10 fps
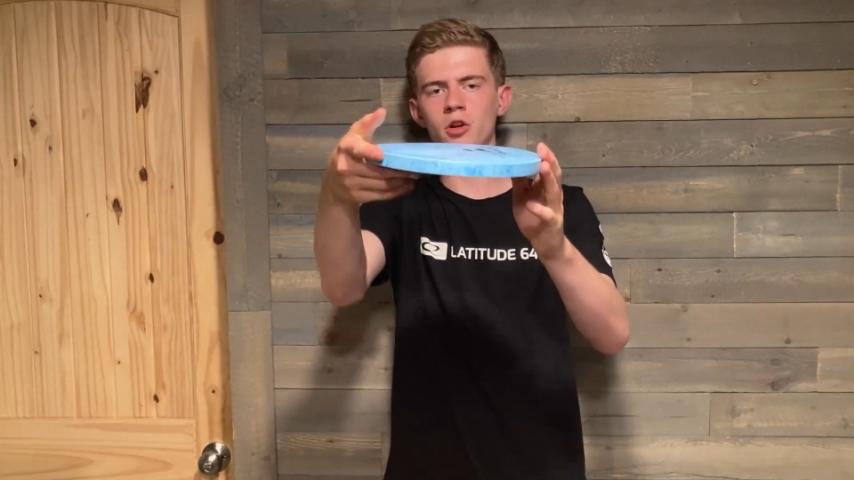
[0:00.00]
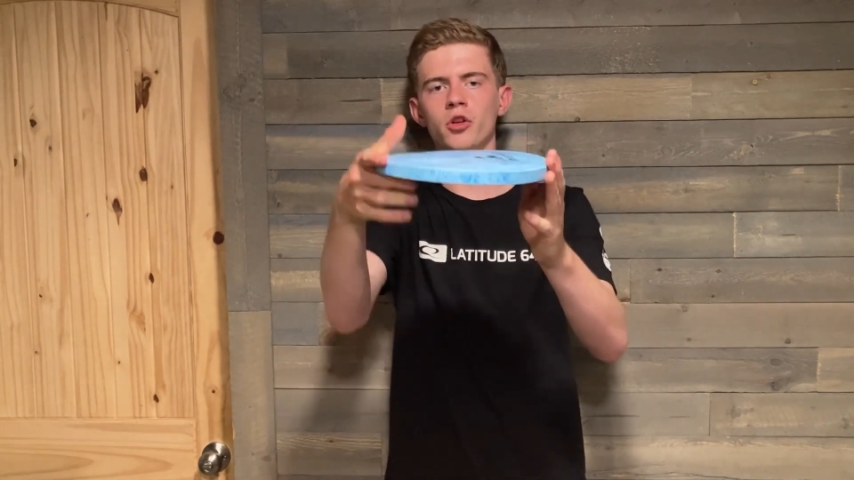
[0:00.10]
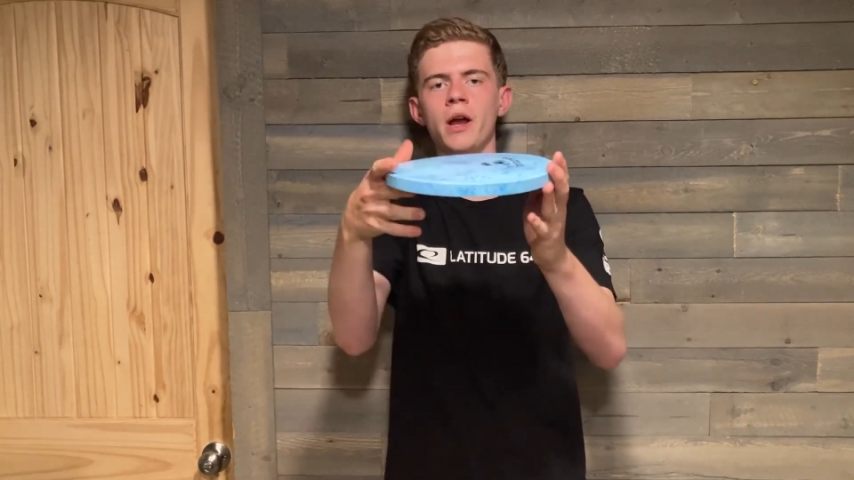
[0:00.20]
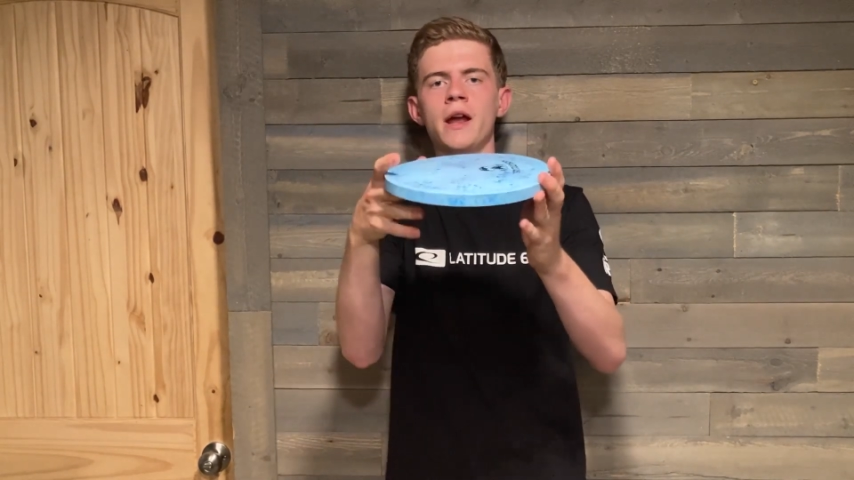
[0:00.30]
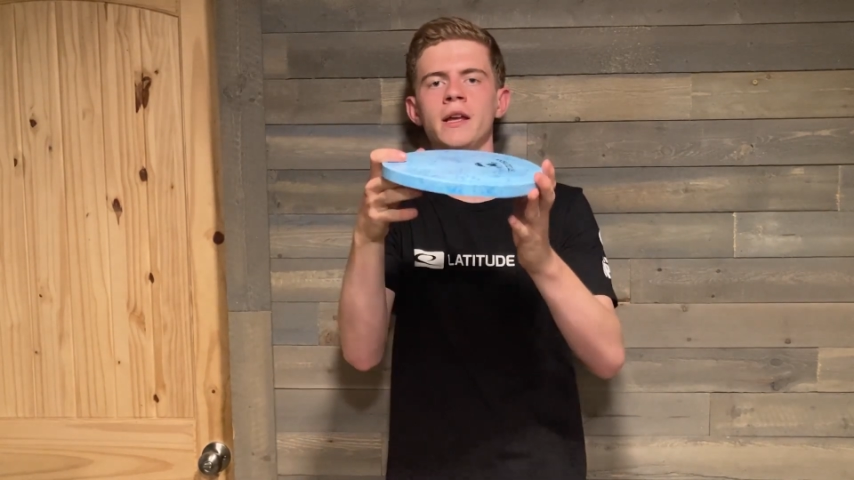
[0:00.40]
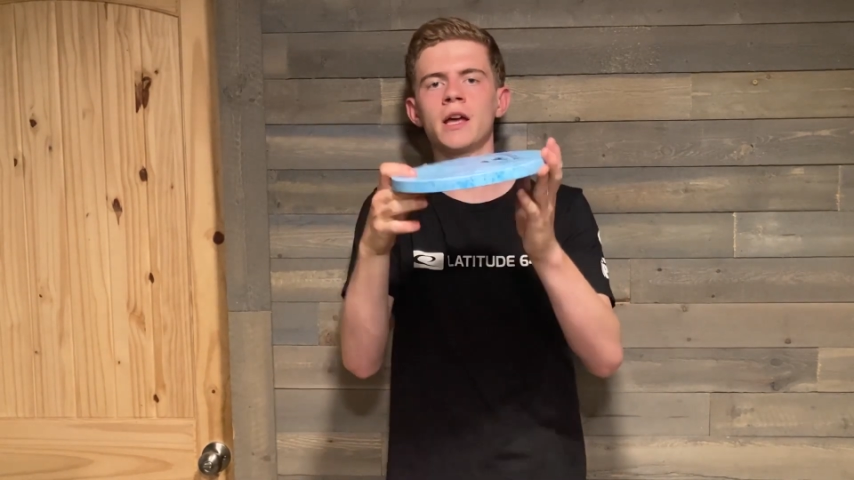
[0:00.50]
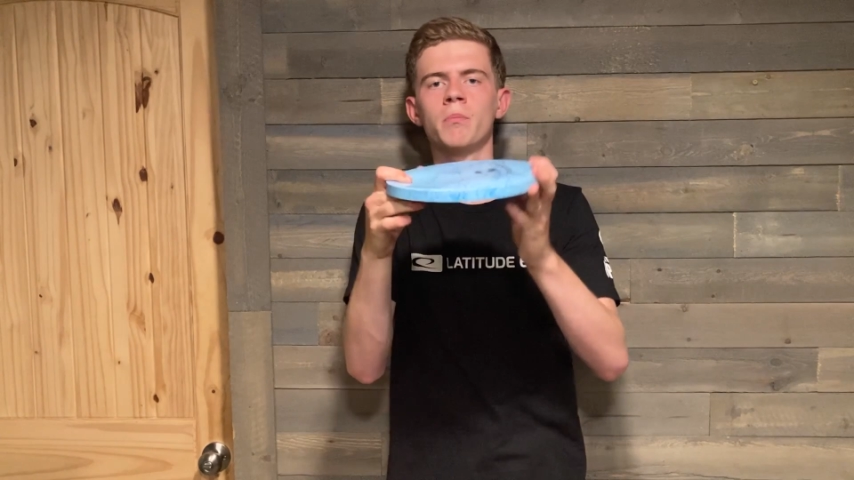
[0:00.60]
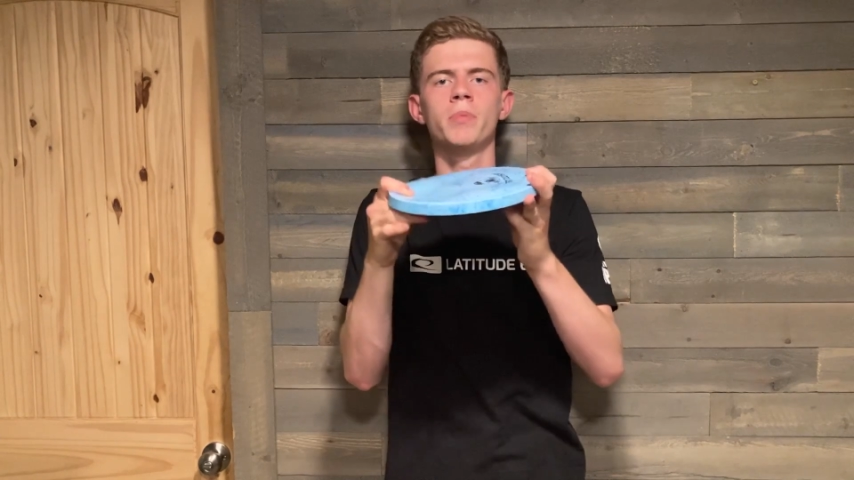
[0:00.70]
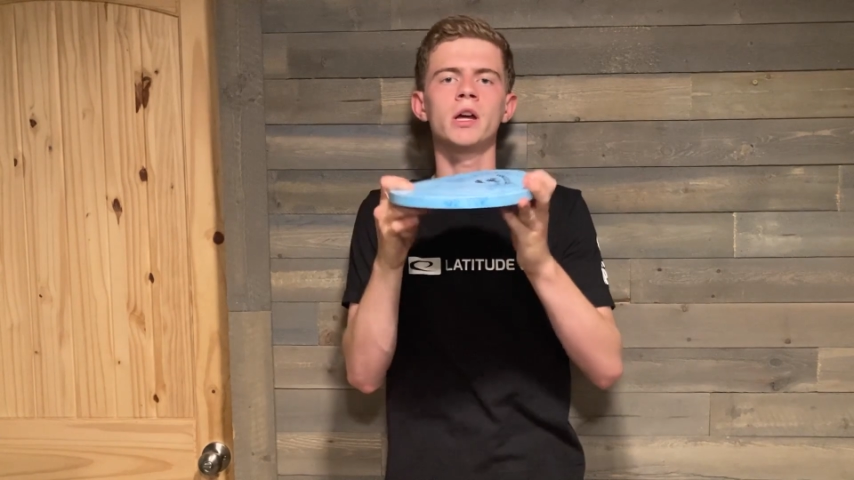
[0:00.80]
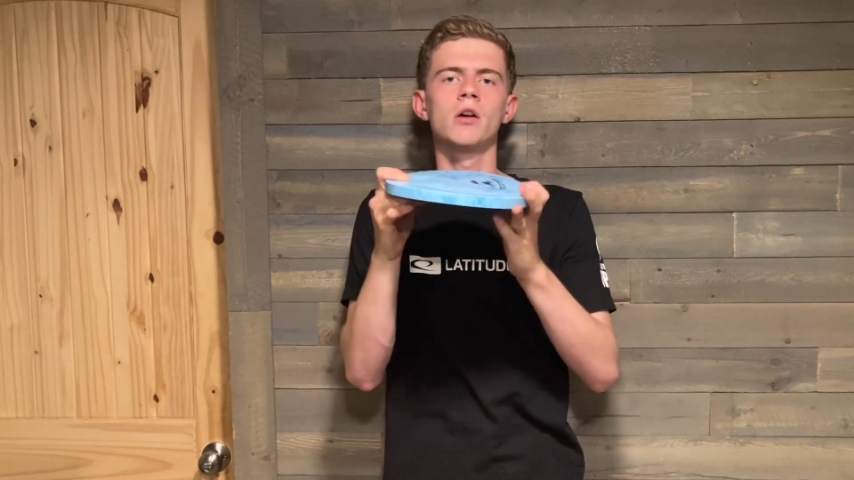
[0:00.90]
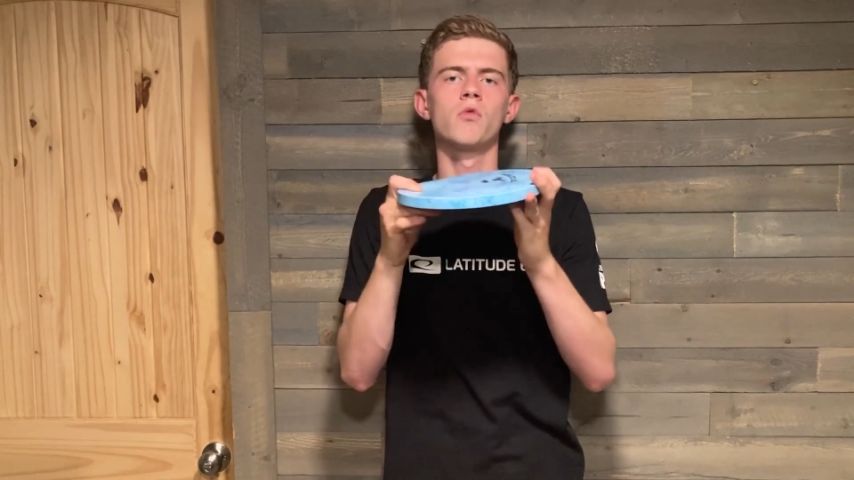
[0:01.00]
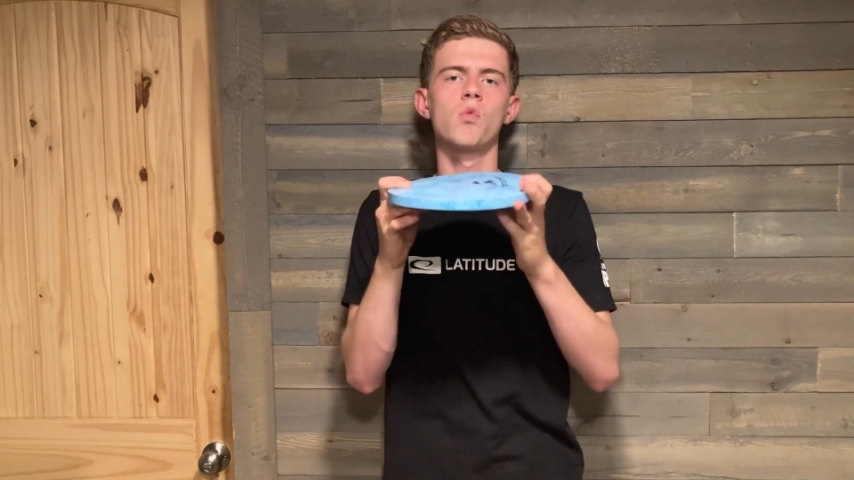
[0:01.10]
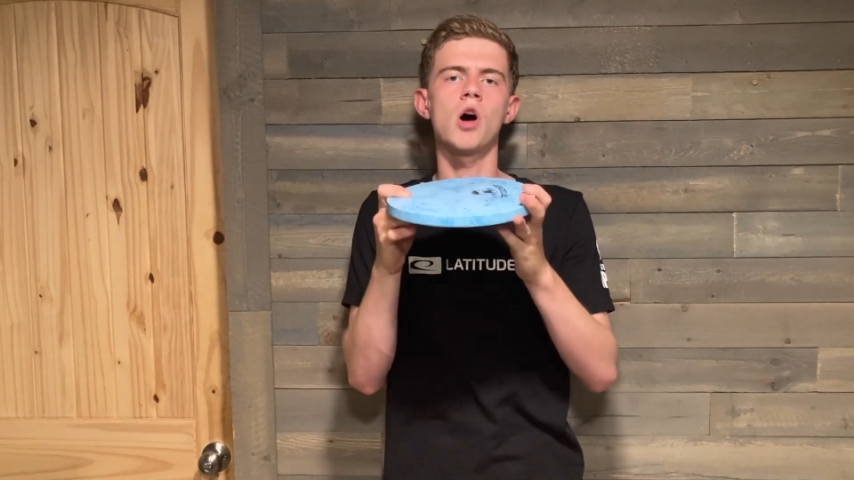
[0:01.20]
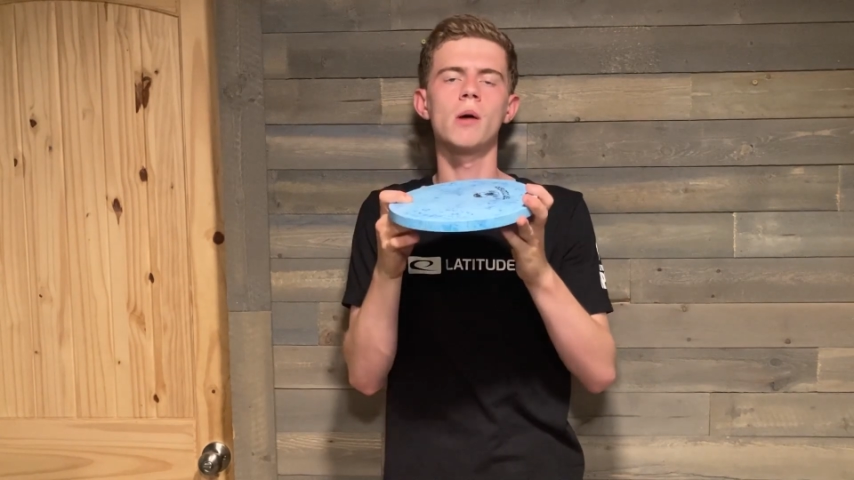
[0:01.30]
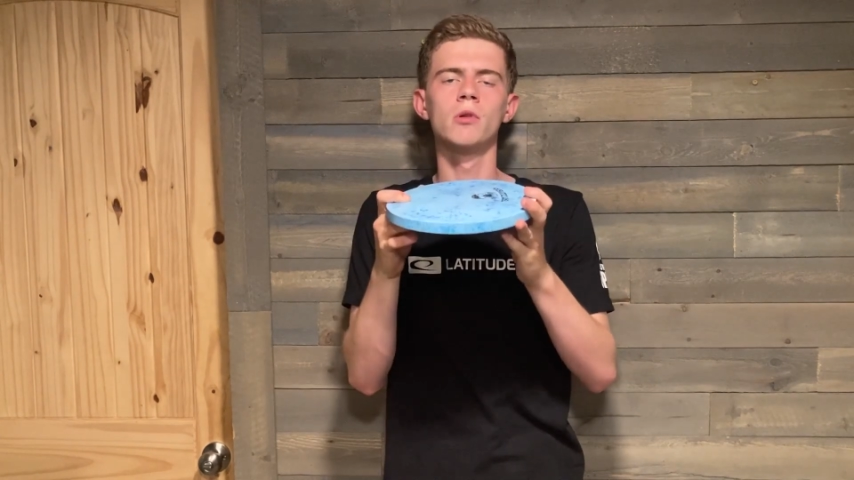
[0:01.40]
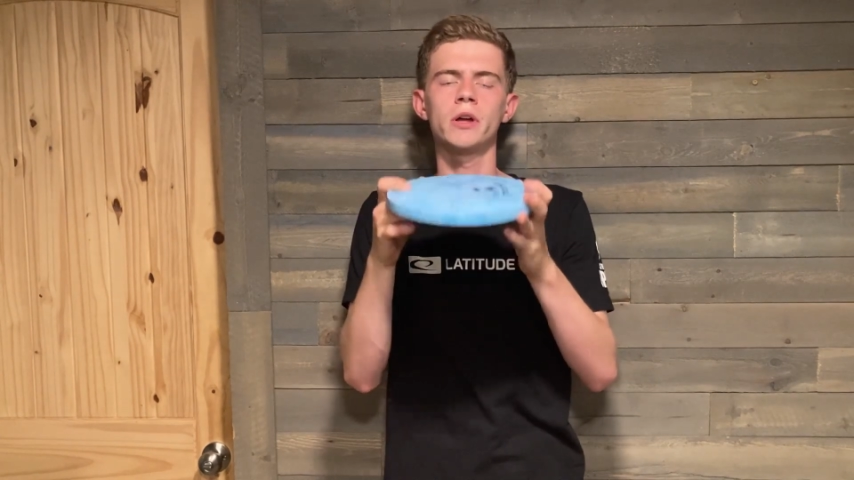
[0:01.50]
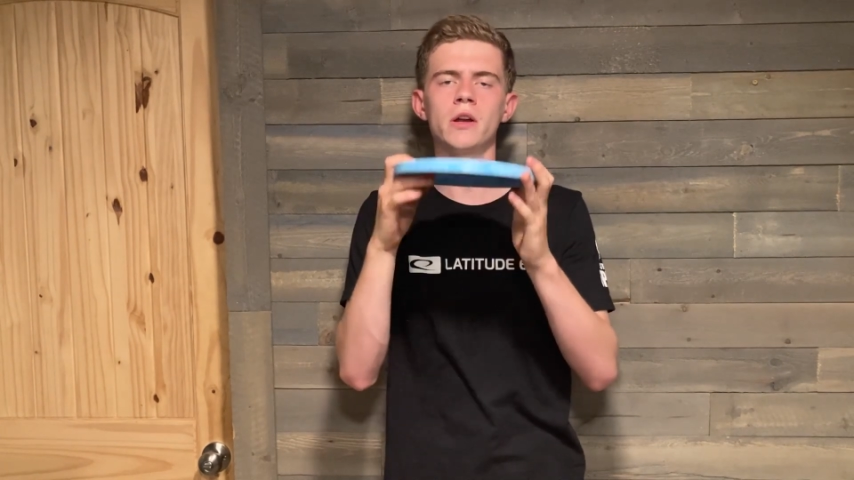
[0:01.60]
creating a bit of wobble